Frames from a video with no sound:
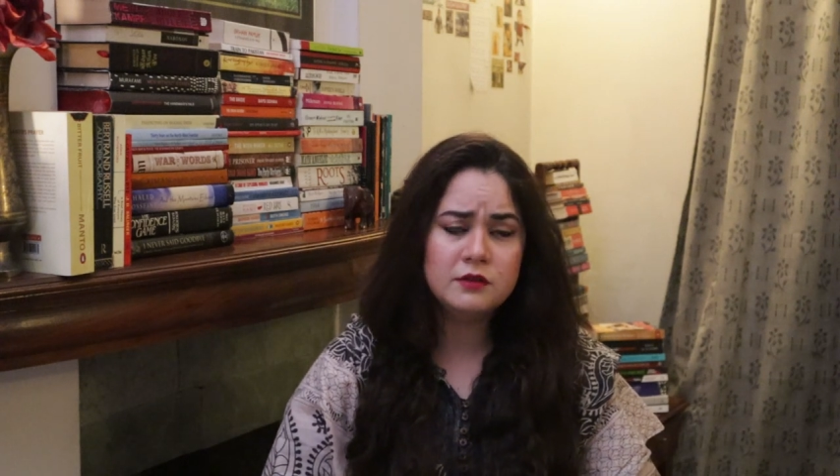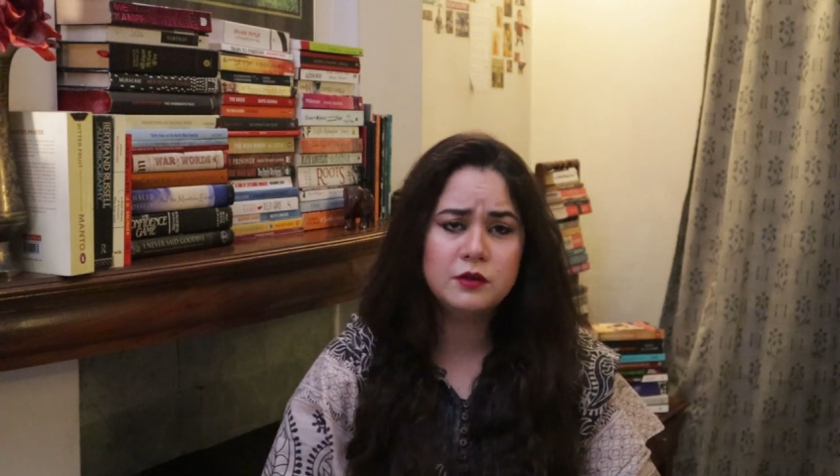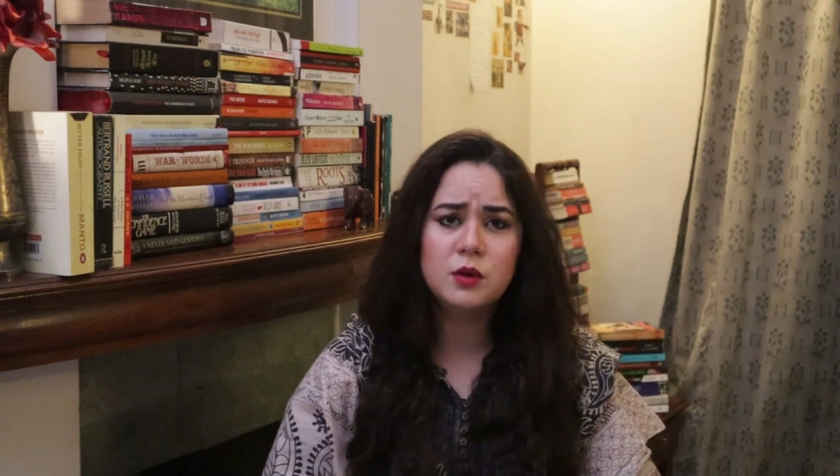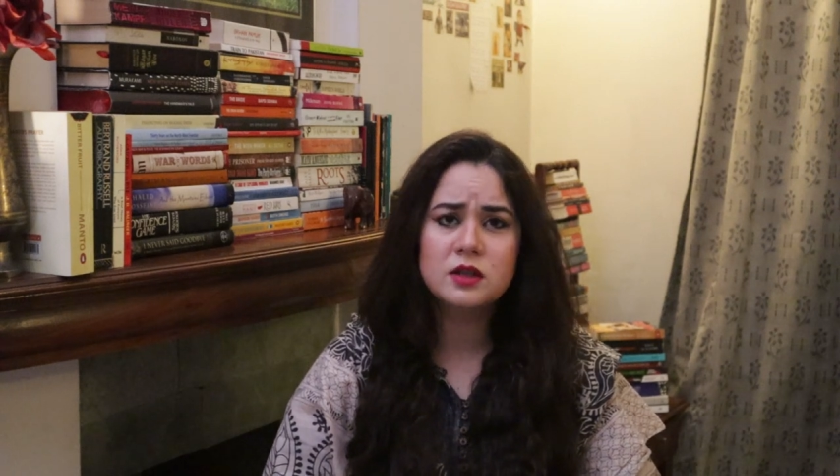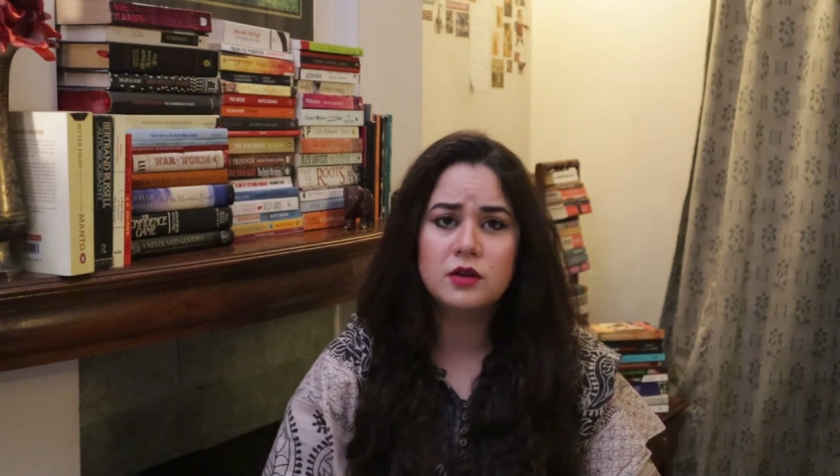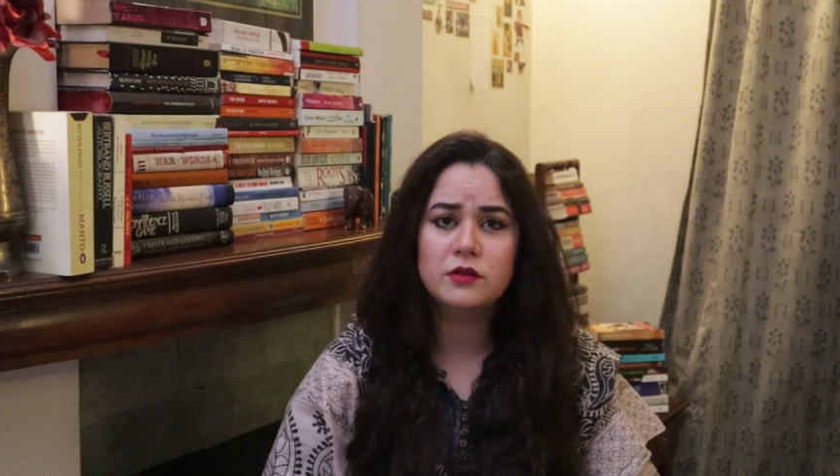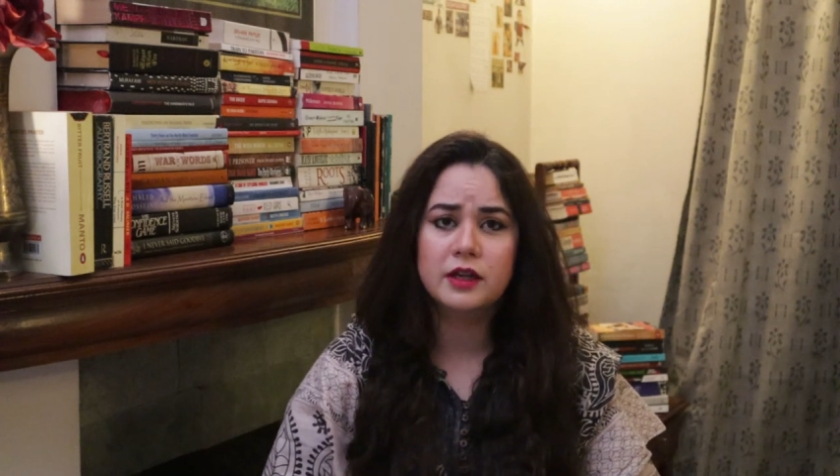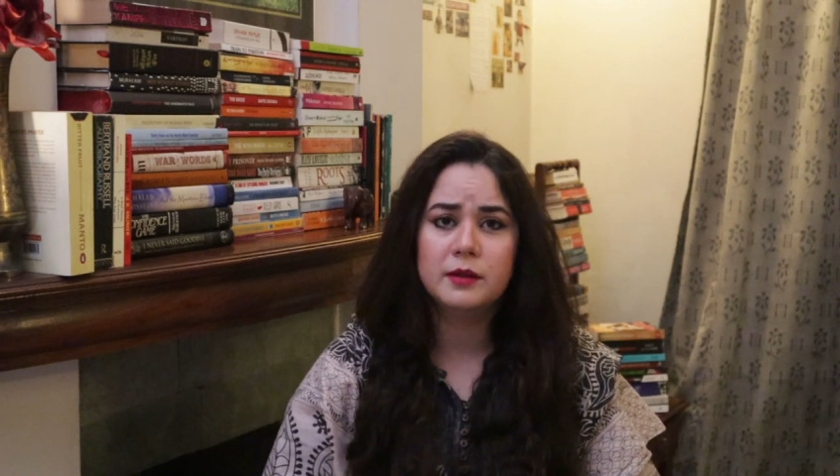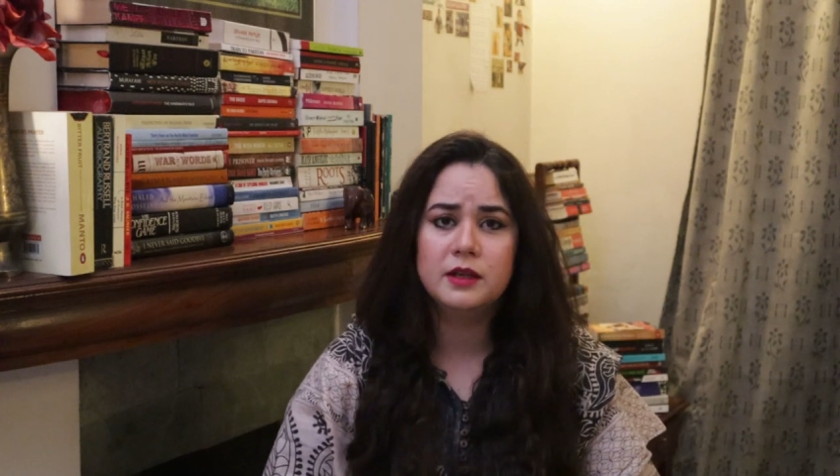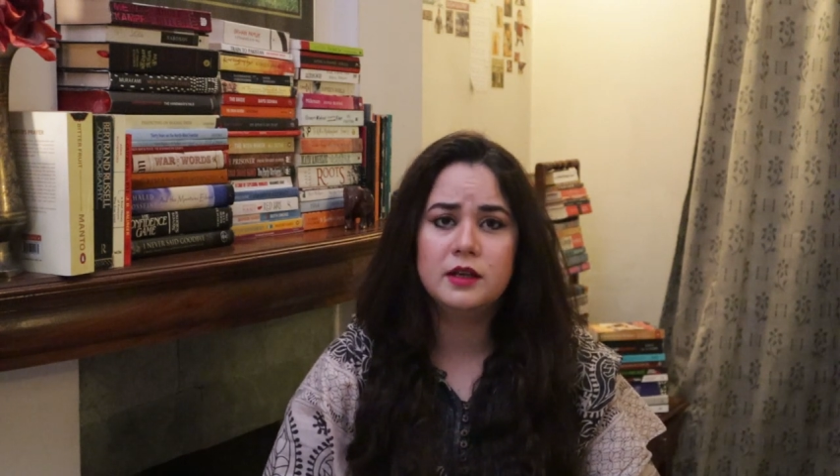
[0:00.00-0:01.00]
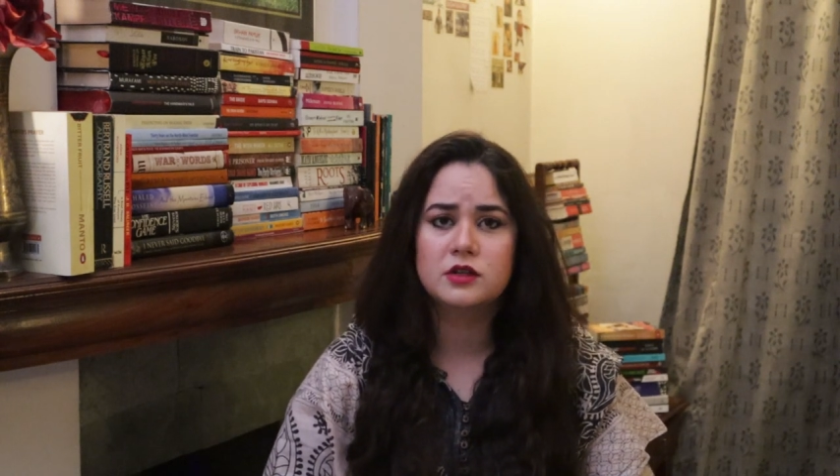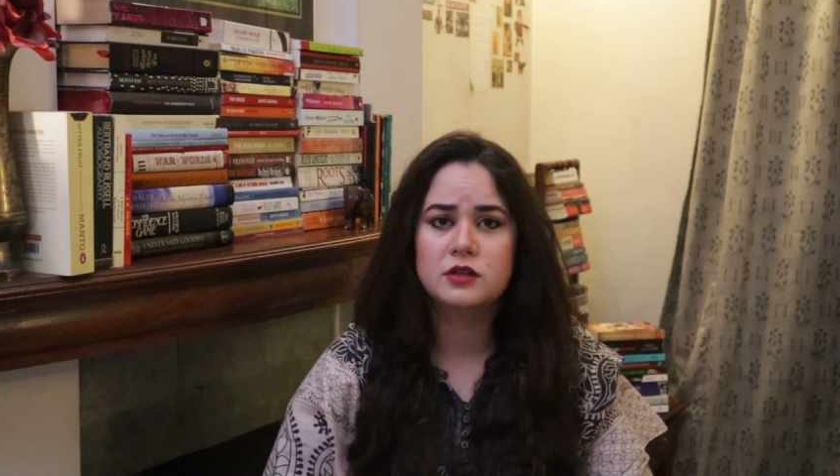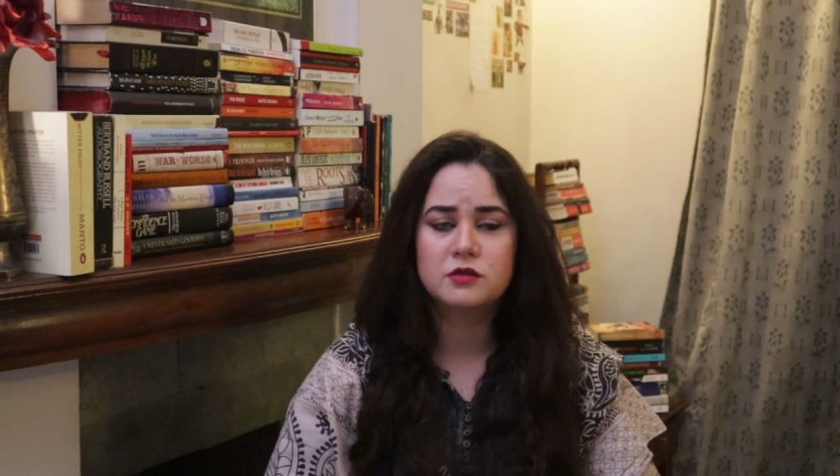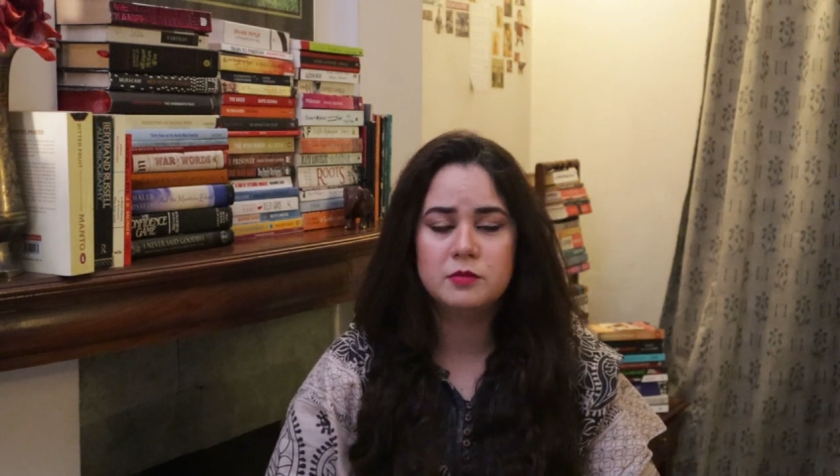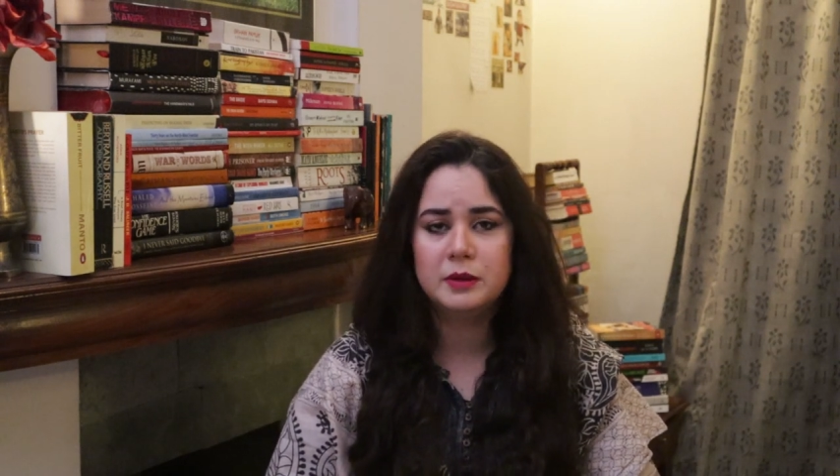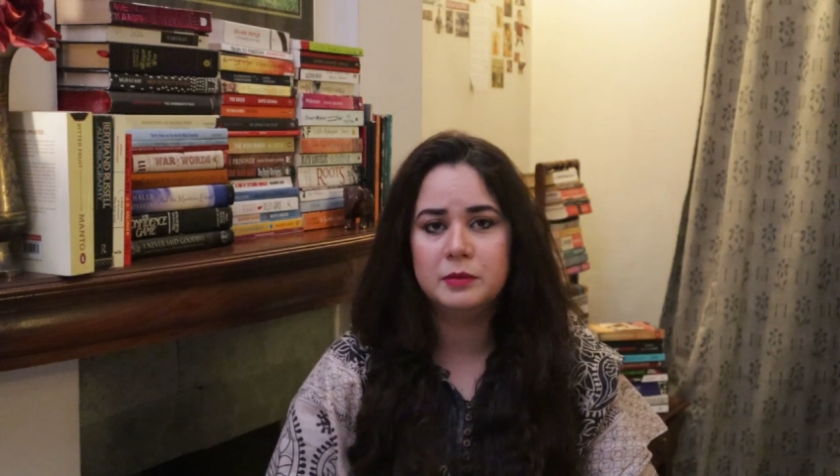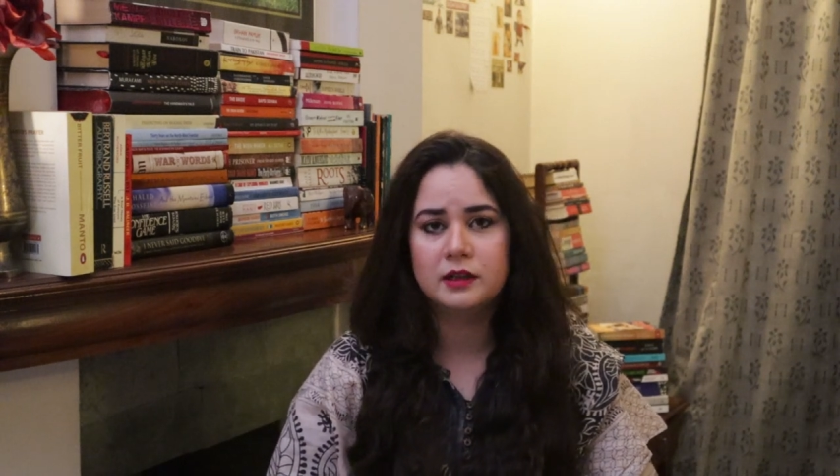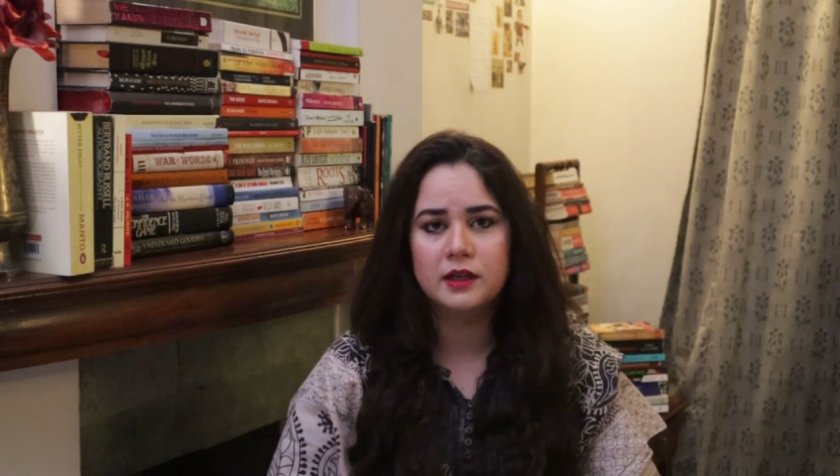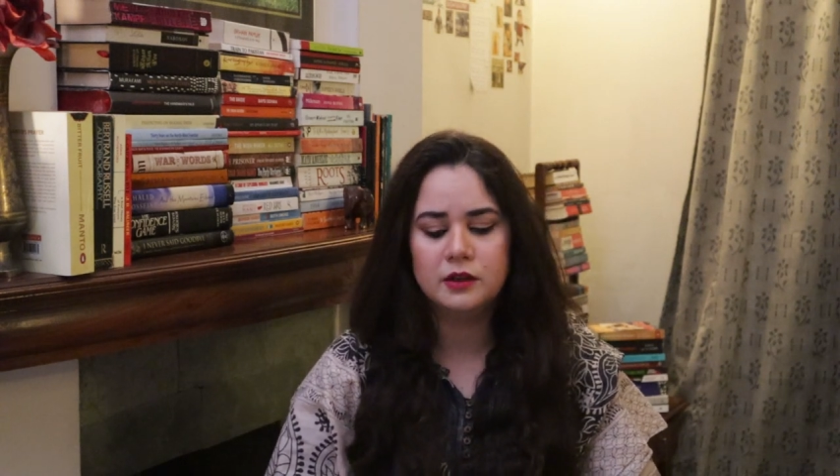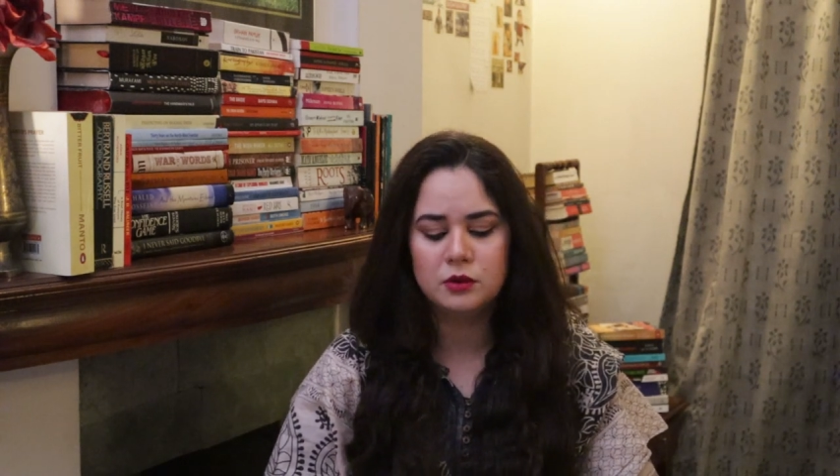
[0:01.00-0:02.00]
focus on recommendations from
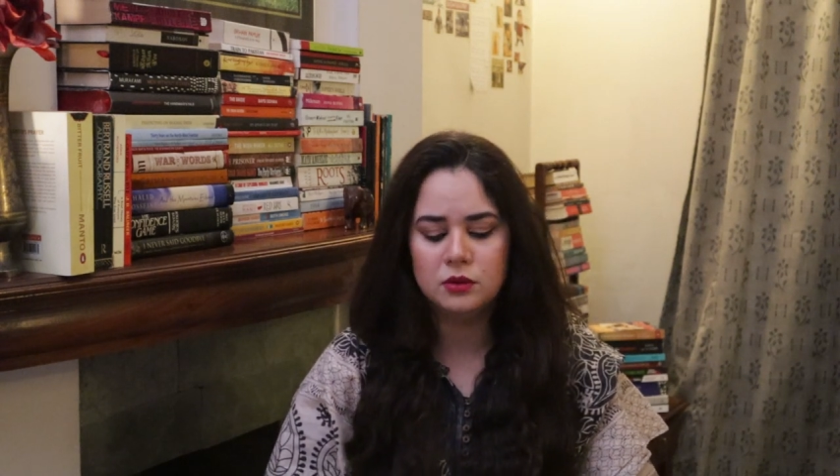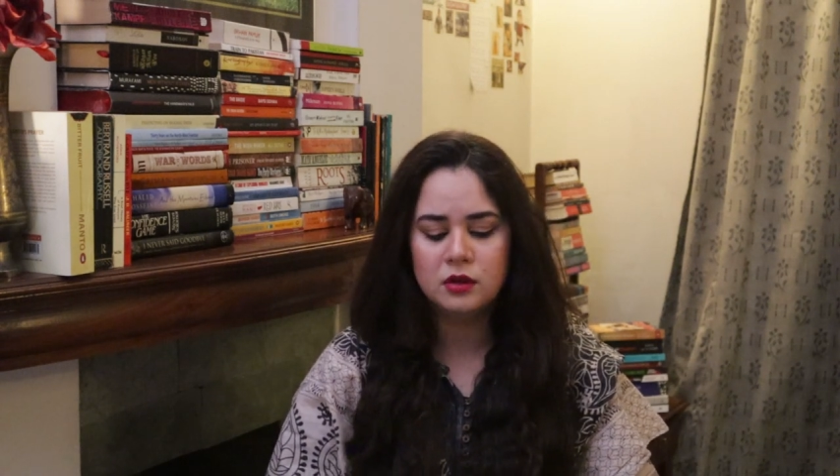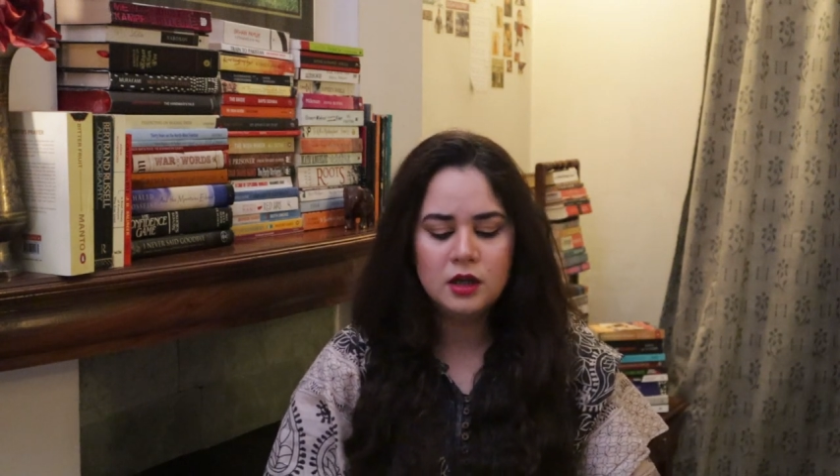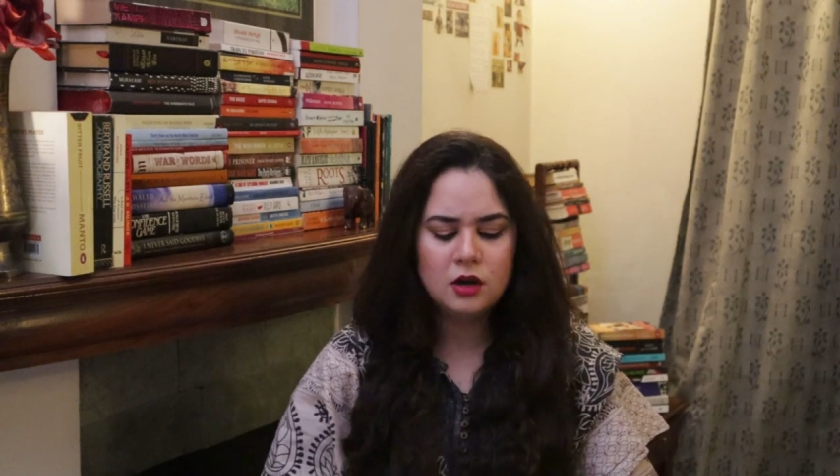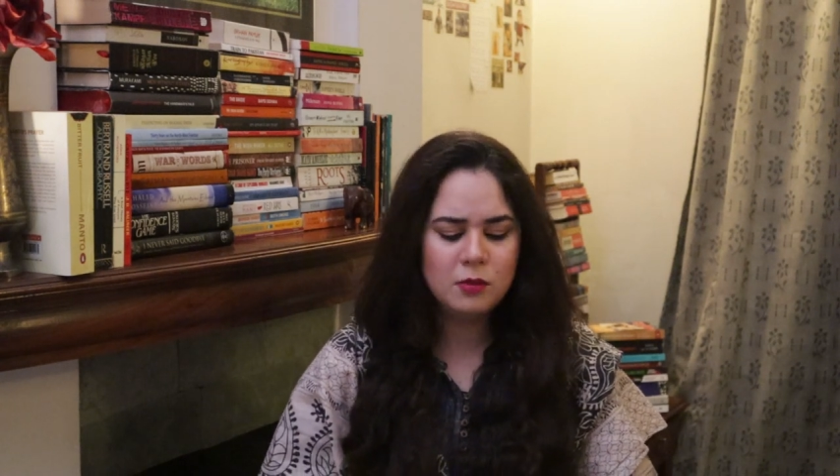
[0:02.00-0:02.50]
people that I know